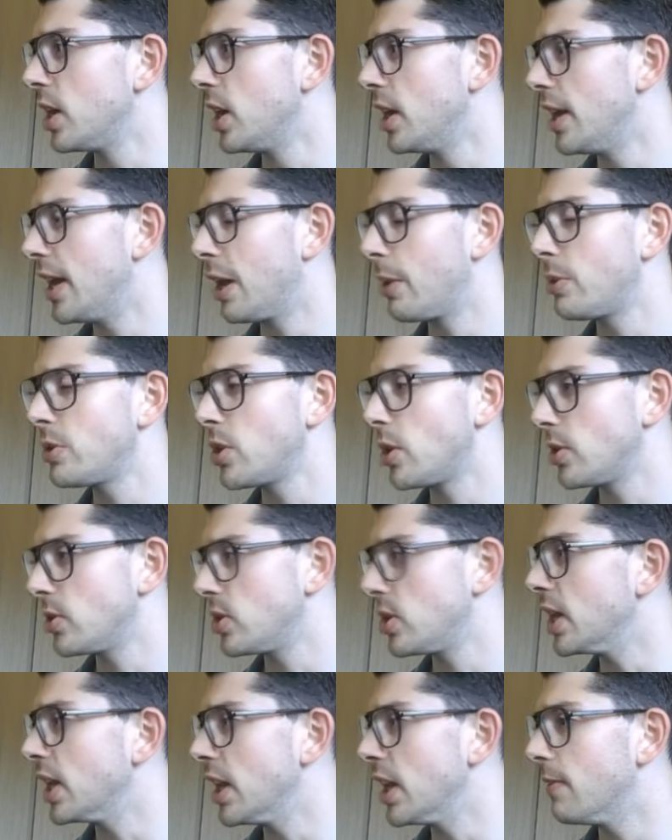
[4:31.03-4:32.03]
Now we start to
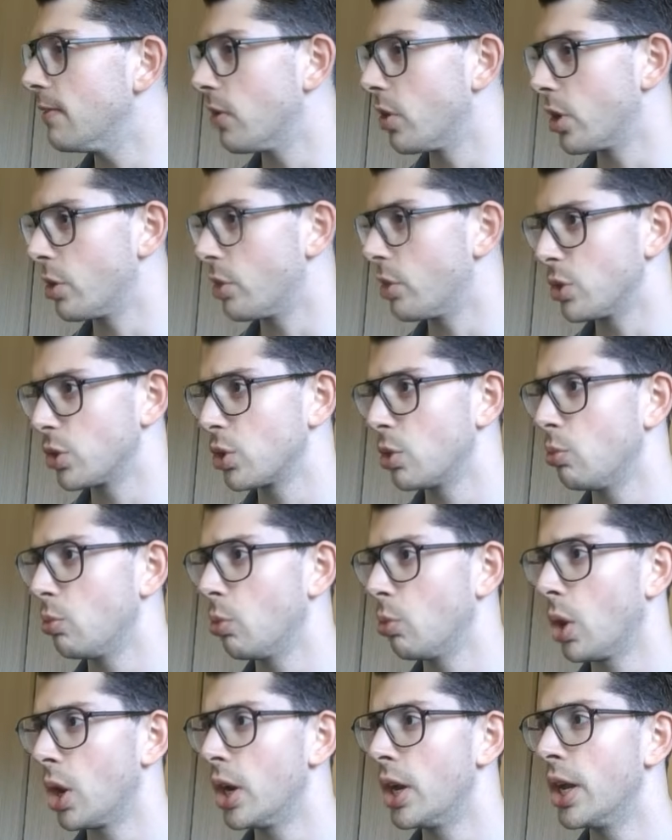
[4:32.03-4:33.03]
see an inverted risk
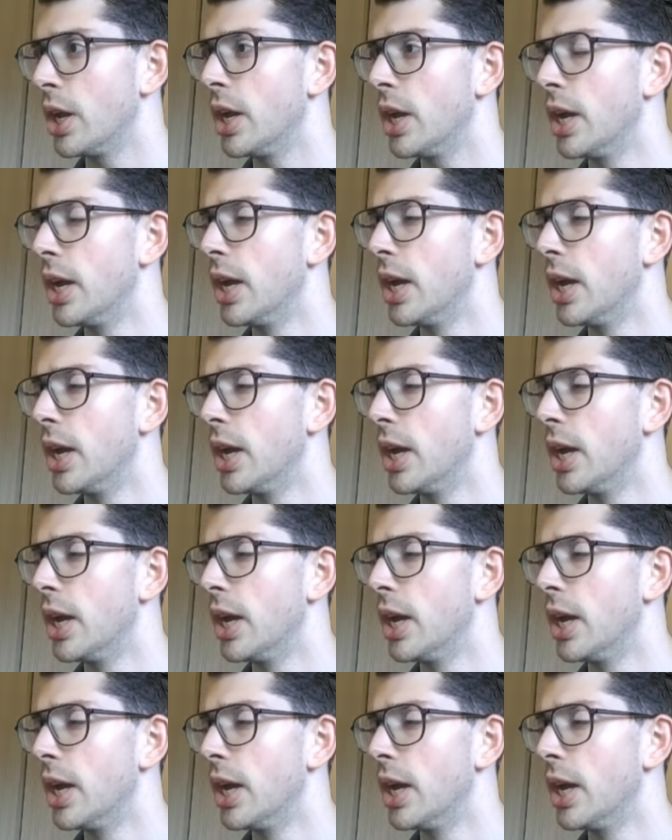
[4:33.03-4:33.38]
reward